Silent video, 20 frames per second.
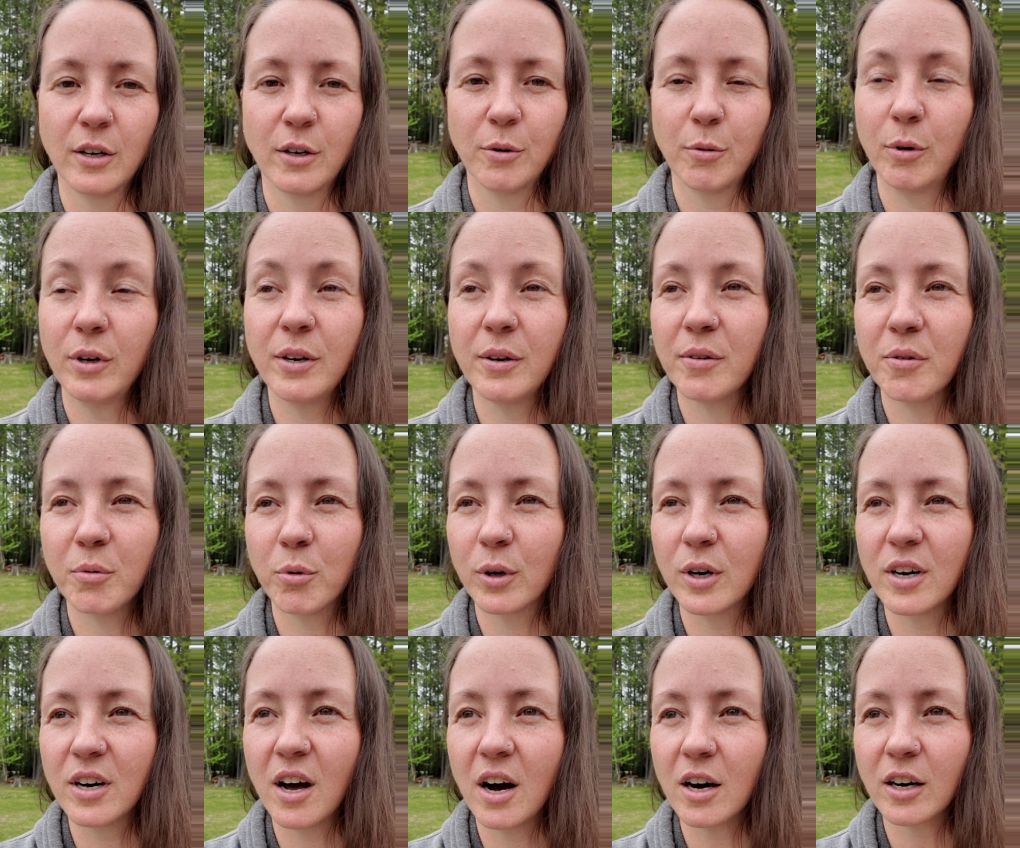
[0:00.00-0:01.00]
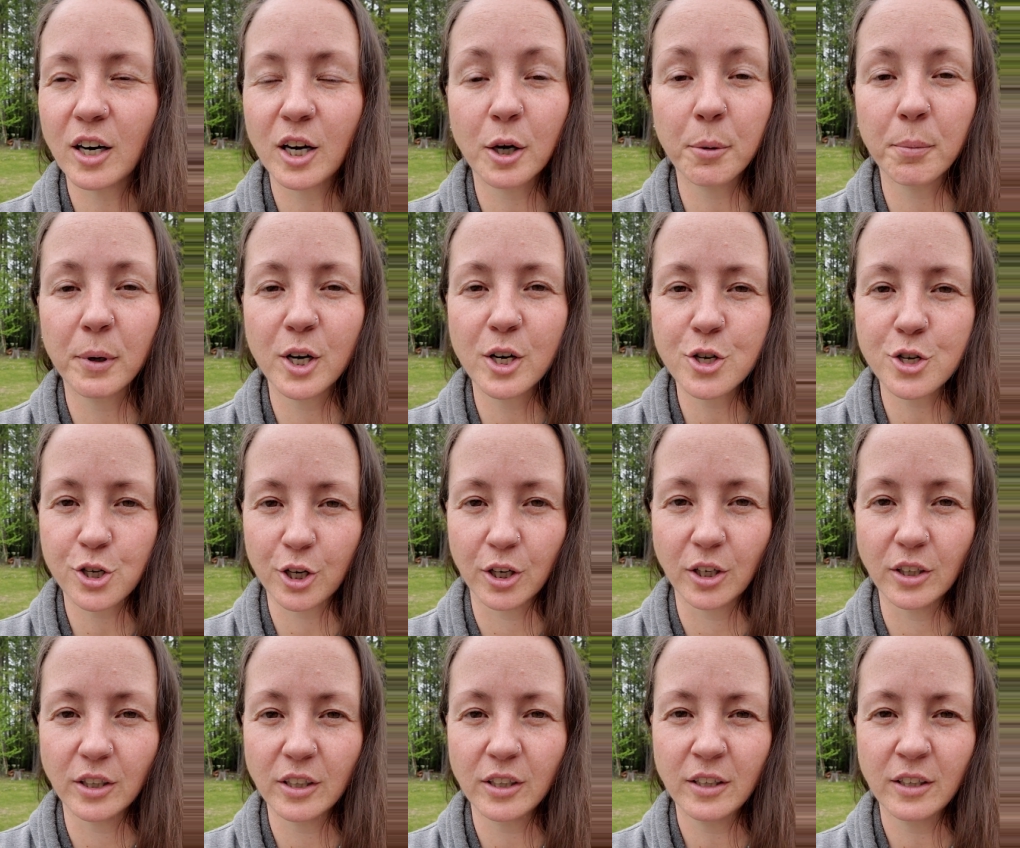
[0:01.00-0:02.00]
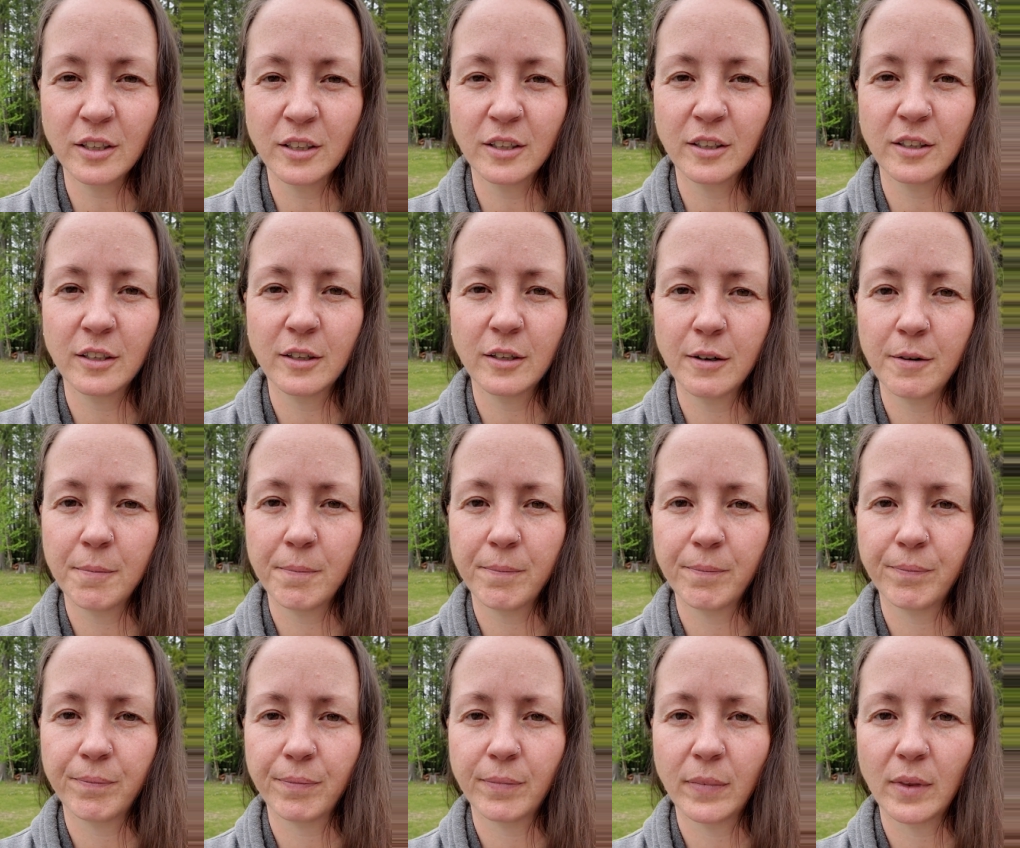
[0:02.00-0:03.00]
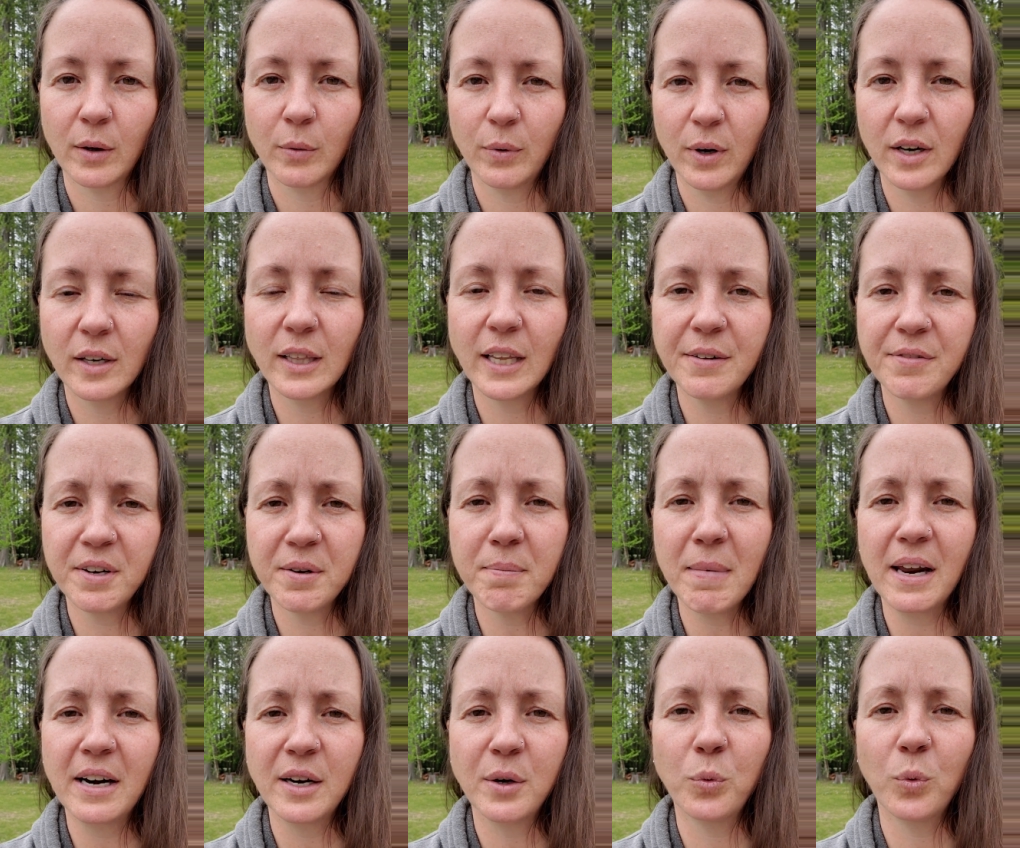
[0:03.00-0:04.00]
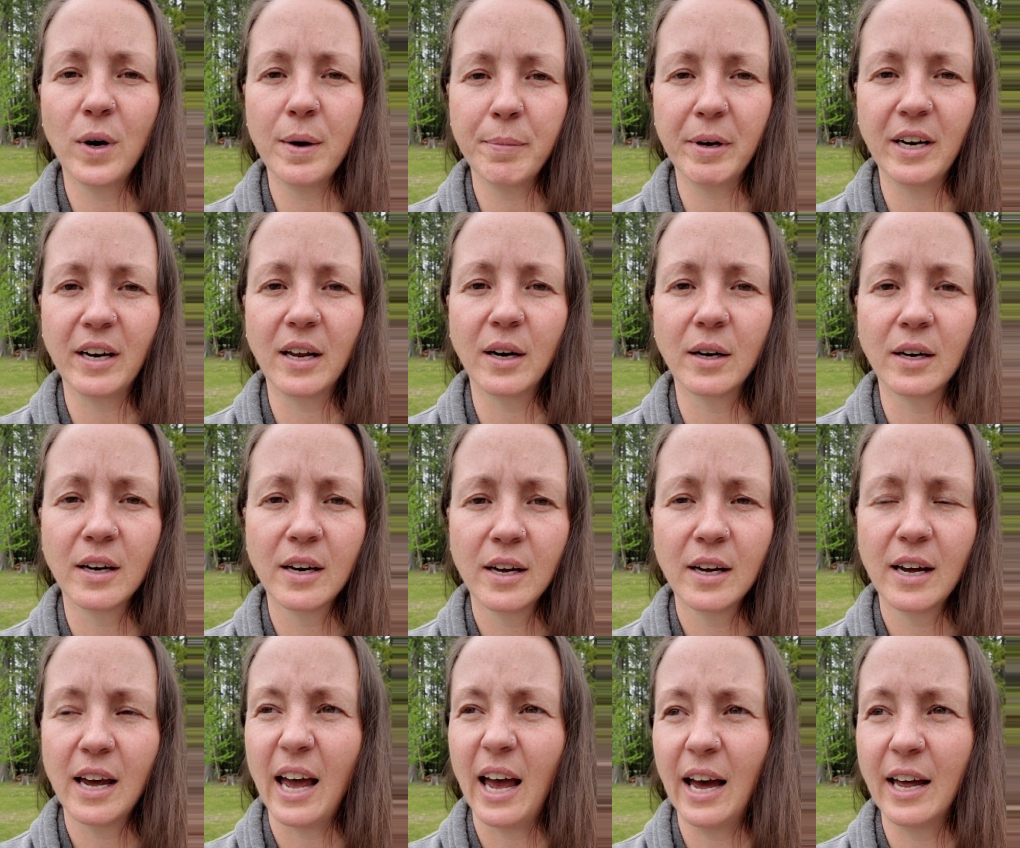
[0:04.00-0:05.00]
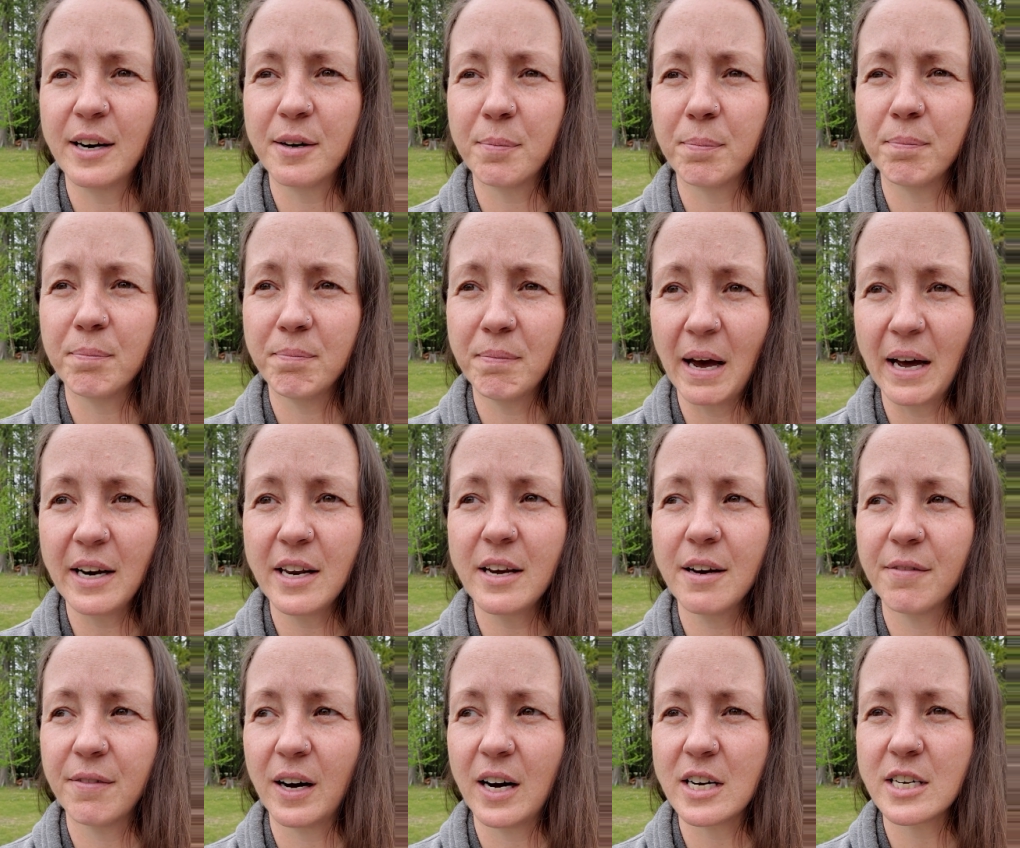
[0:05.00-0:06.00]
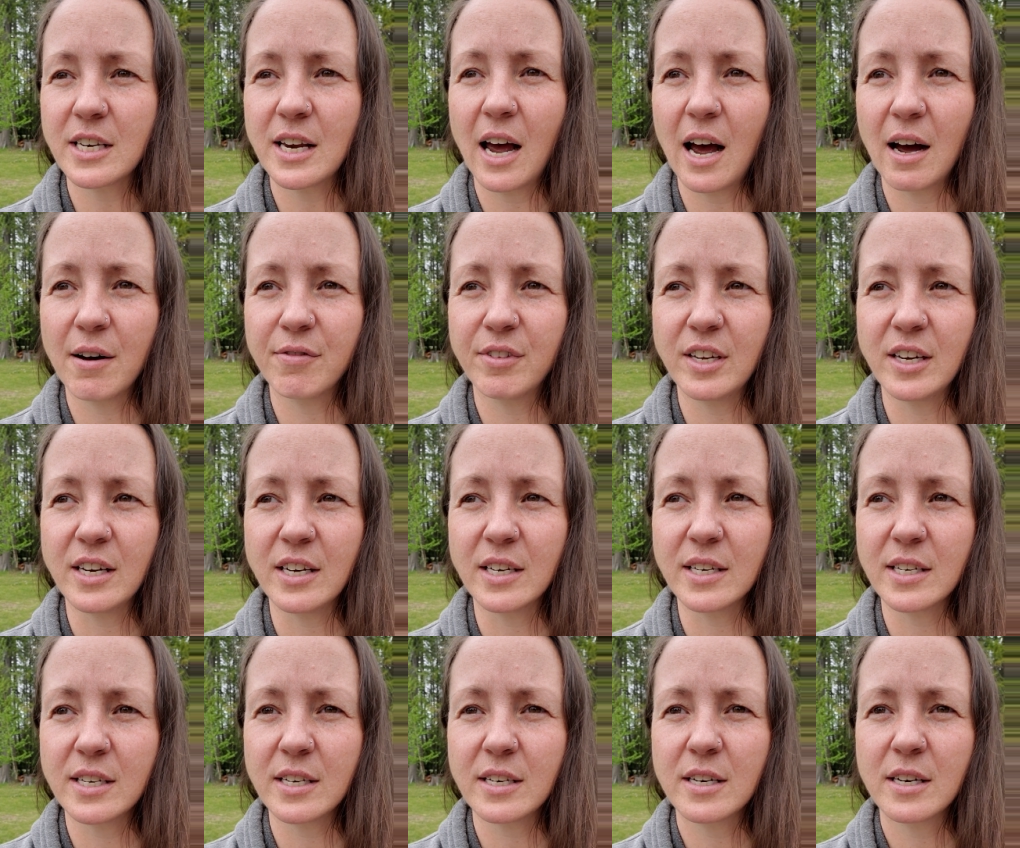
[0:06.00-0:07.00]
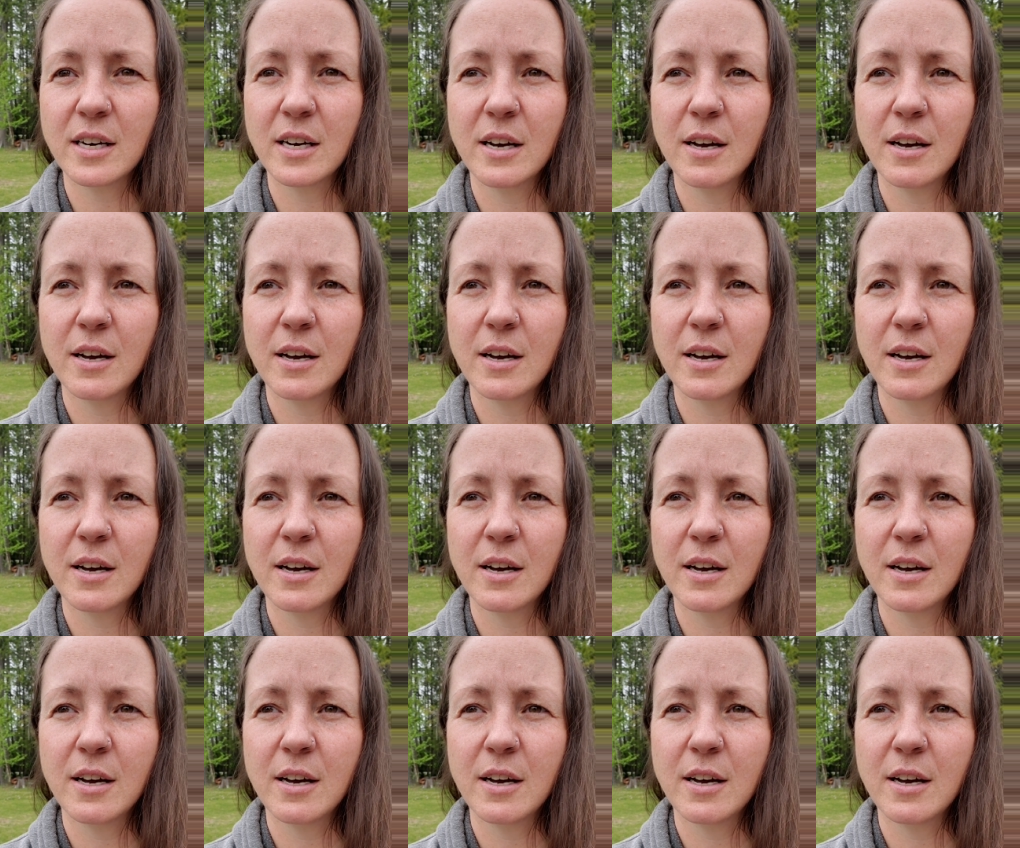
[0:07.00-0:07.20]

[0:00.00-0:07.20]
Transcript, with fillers: We, we're not commercial. We're living men and women, and, and many of us have these